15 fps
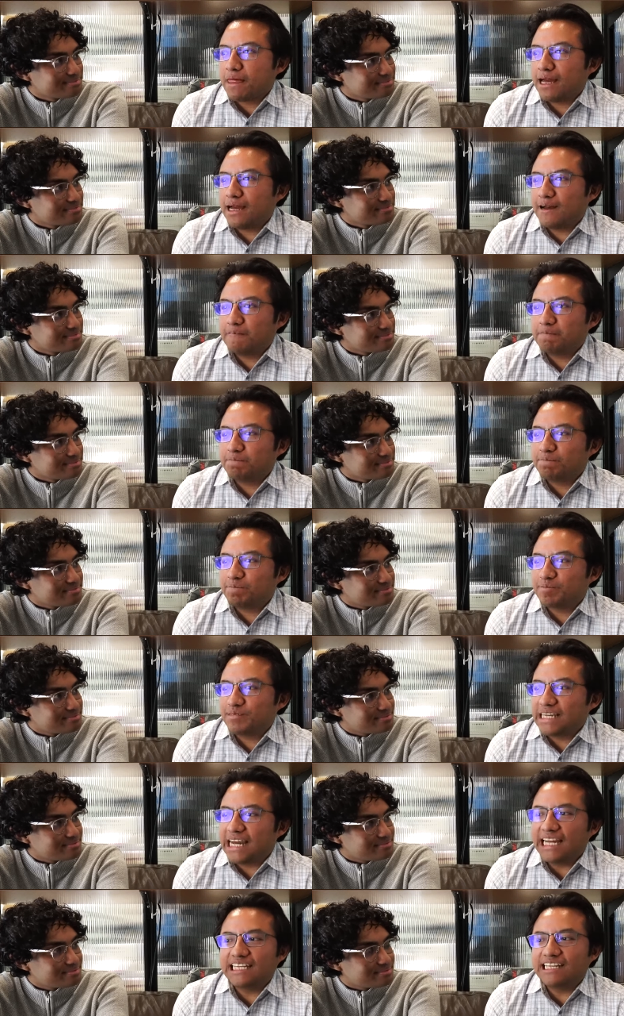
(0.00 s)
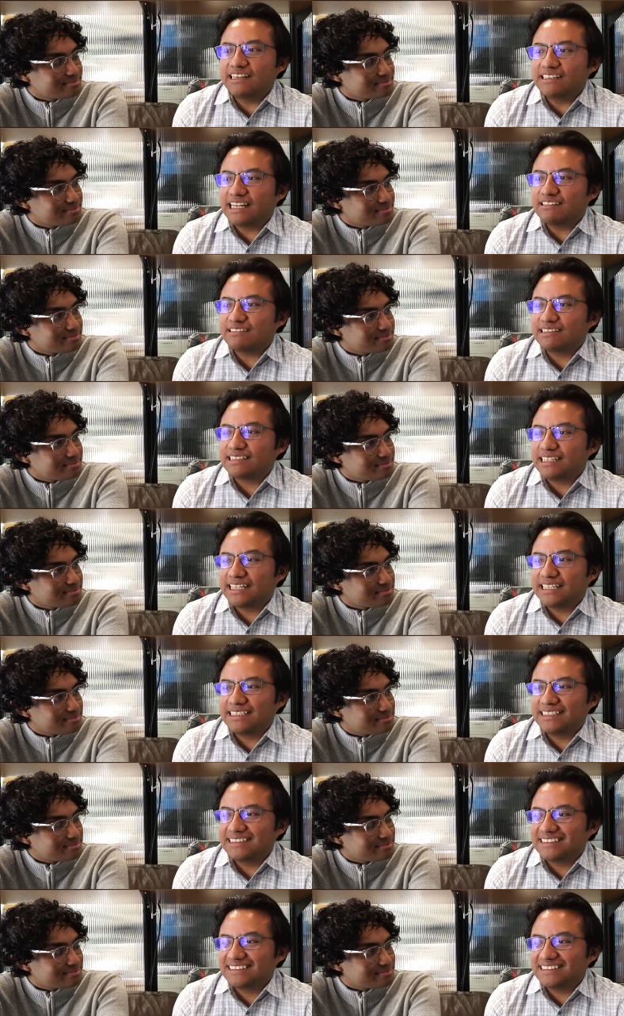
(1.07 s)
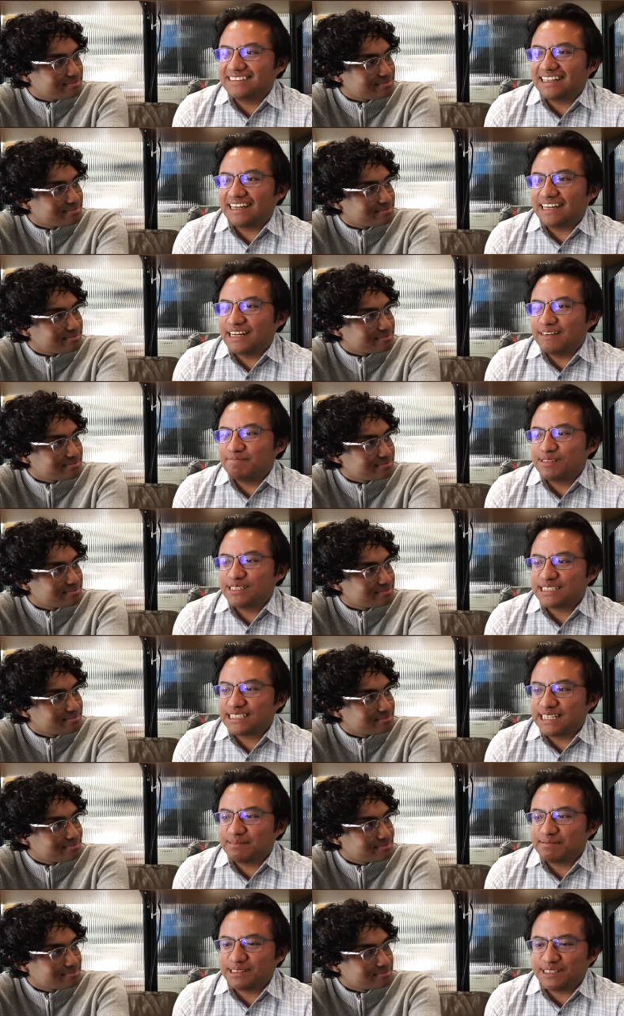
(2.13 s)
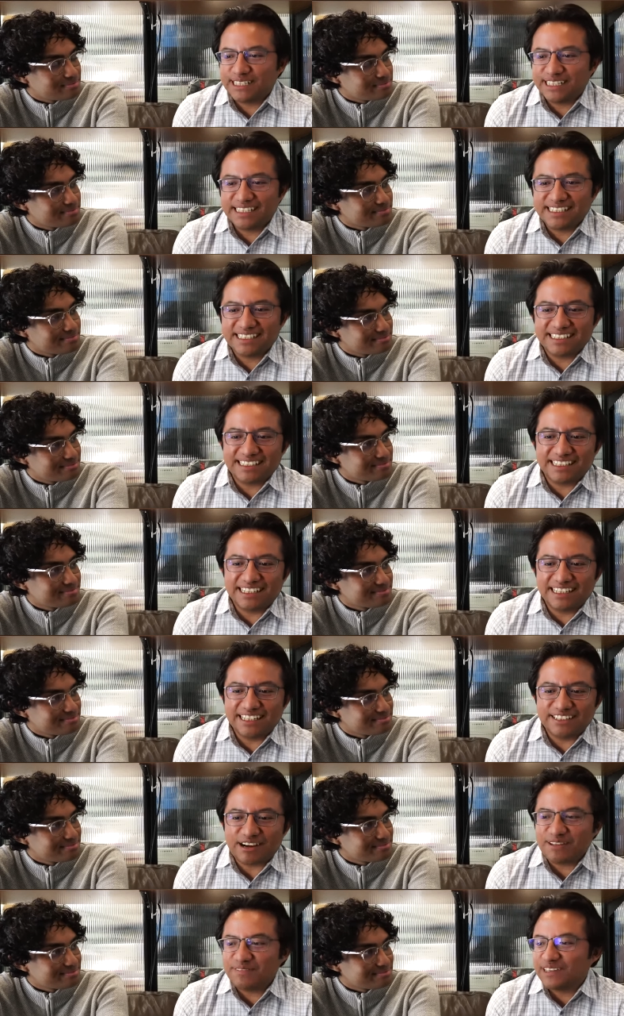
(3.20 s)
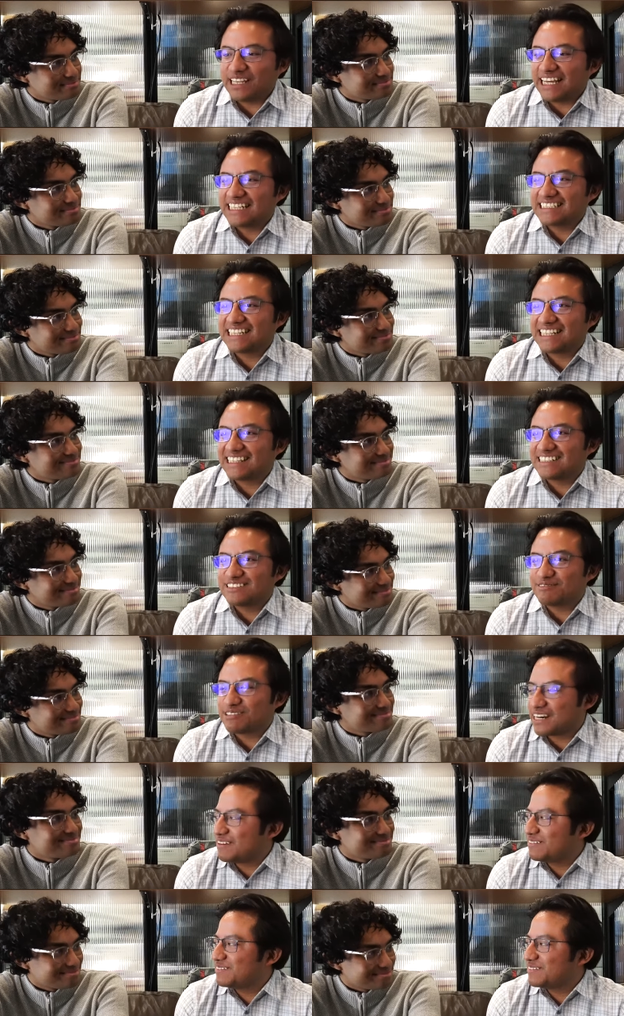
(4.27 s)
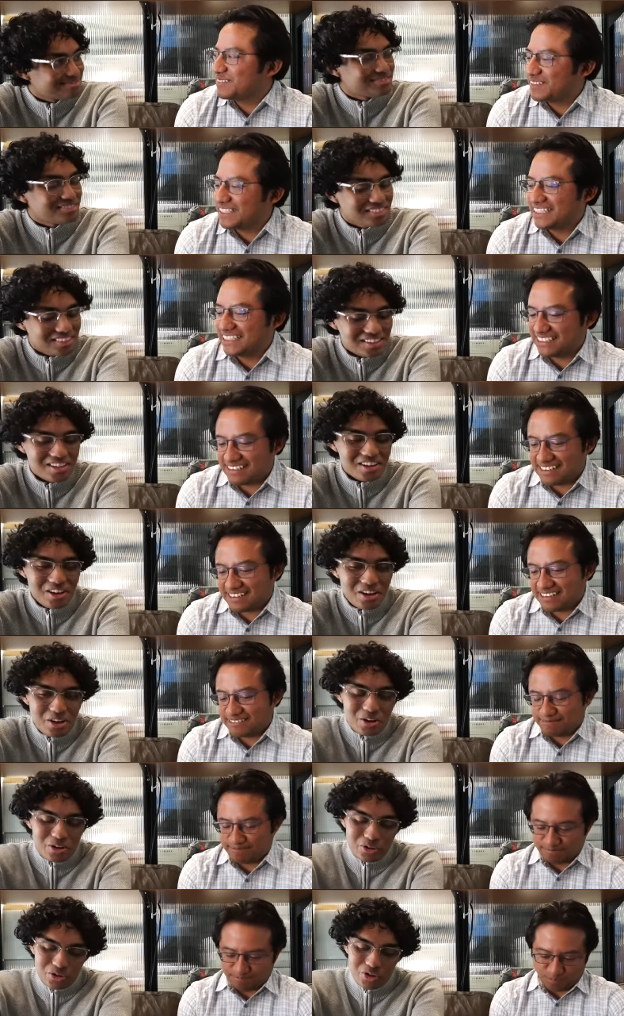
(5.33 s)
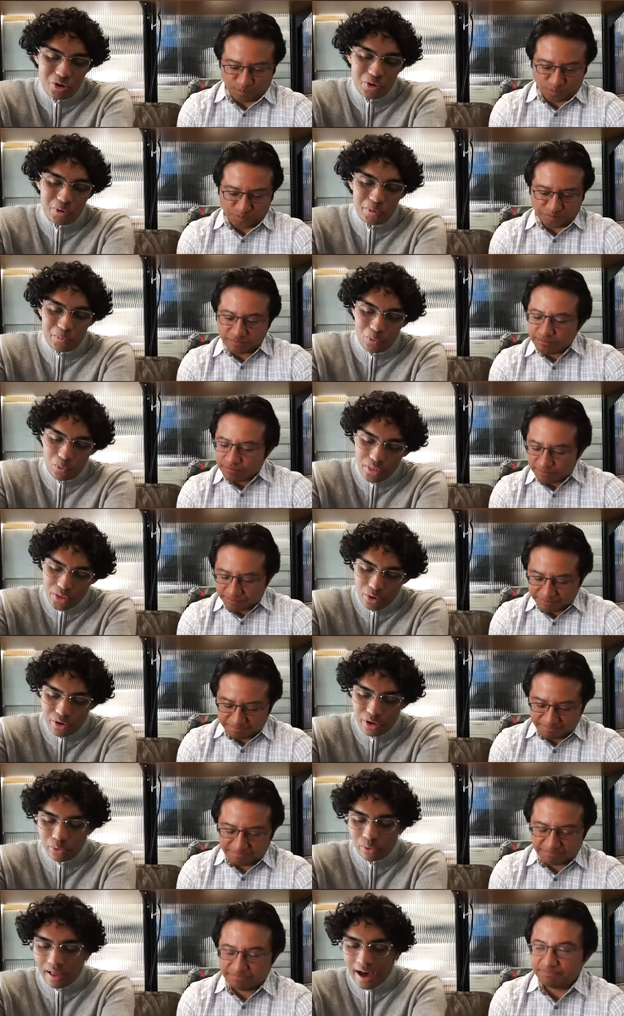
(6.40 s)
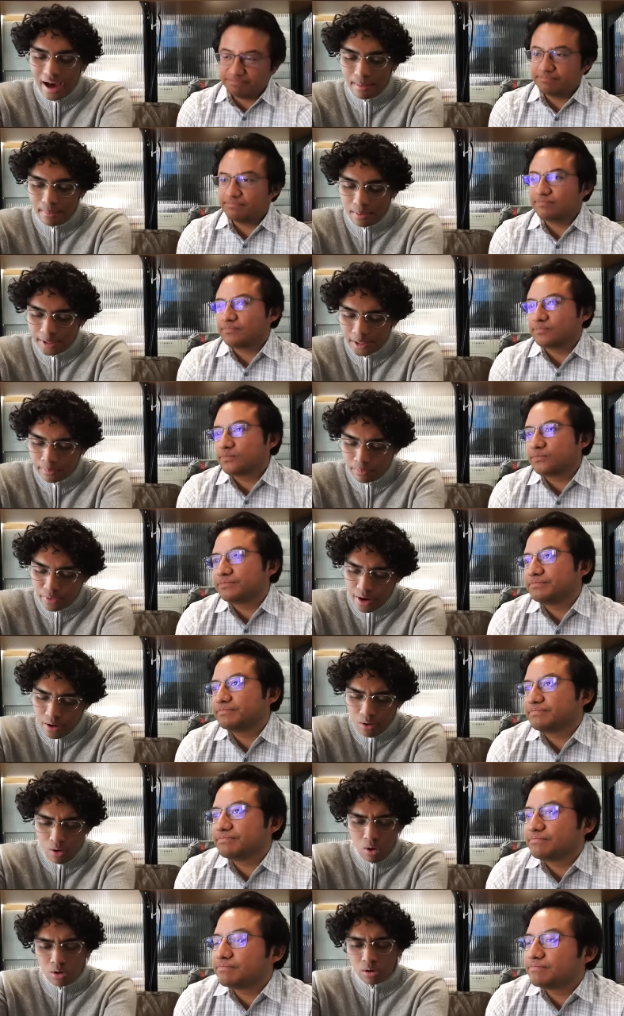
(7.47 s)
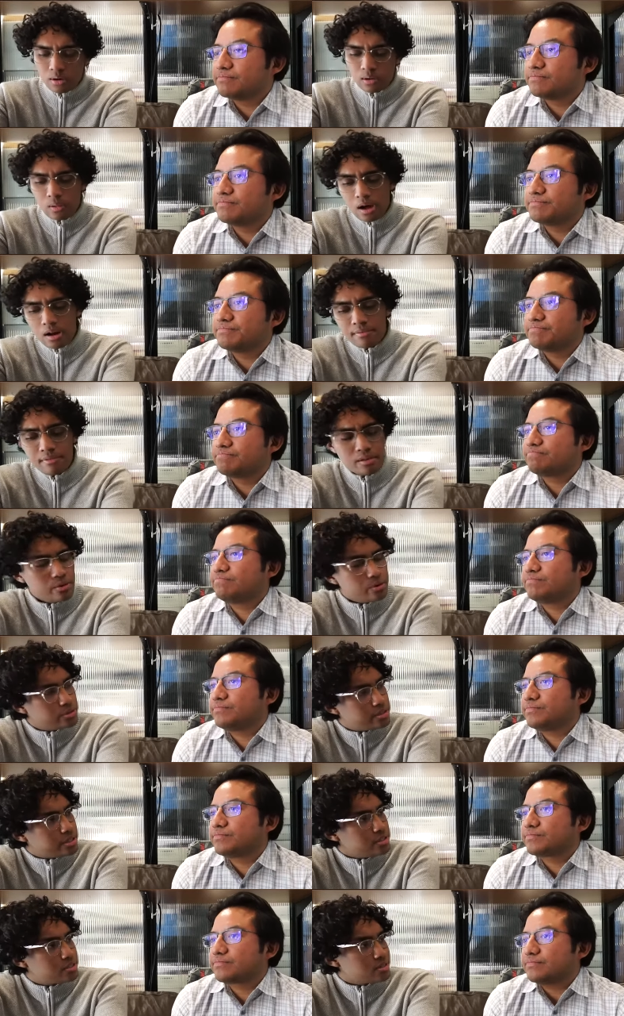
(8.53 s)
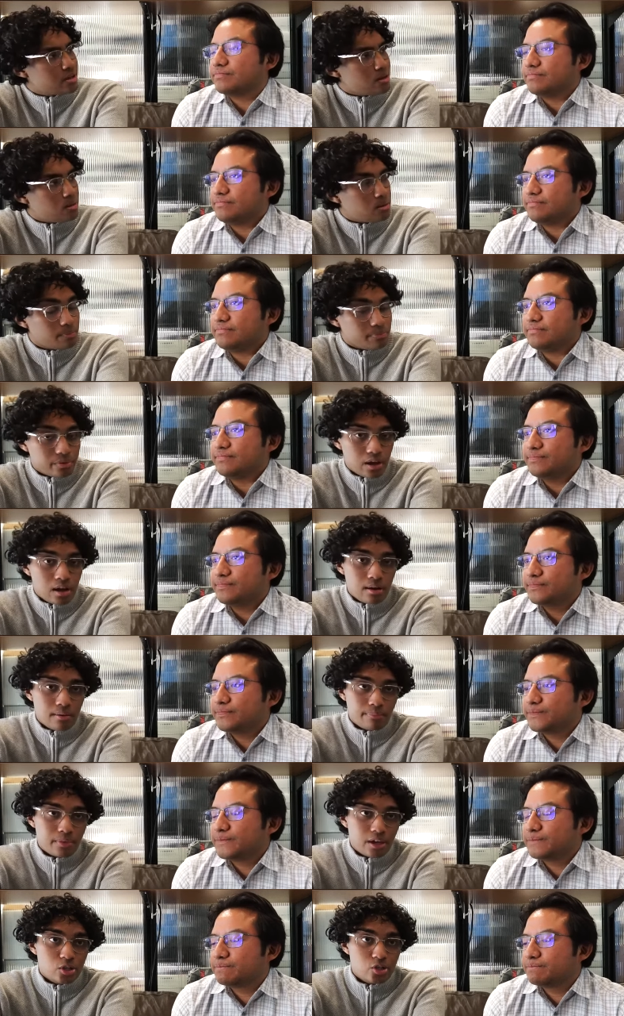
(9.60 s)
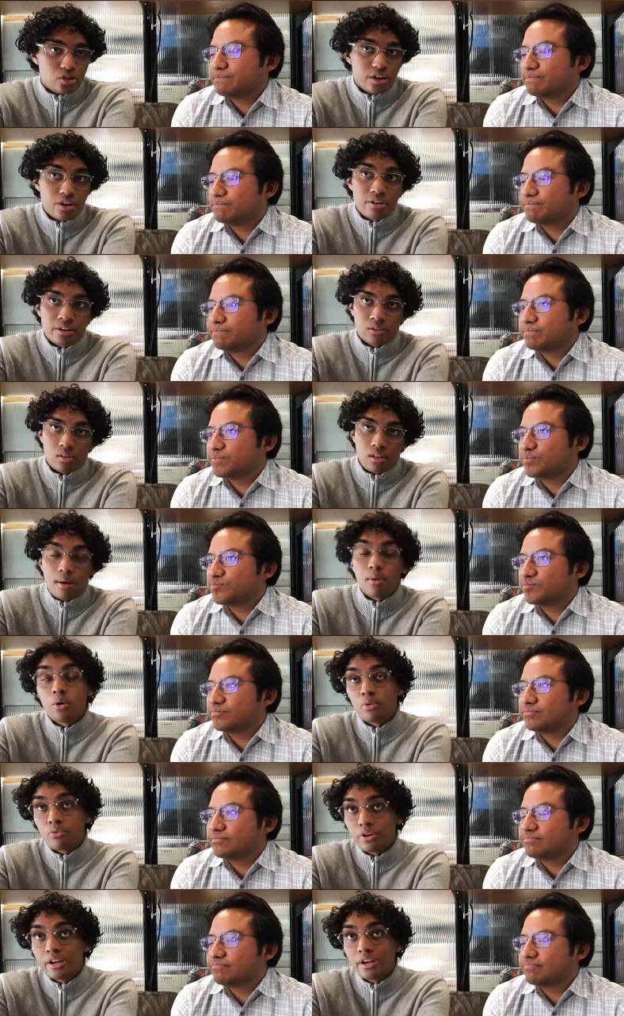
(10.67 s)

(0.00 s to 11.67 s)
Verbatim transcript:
Speaker 1: um, yeah, I learned a lot, and I'm just like very uh, grateful. I guess that things work out for me.
Speaker 2: Yeah. So with your new lab, I mean, there are a lot of other T cell um, engineering or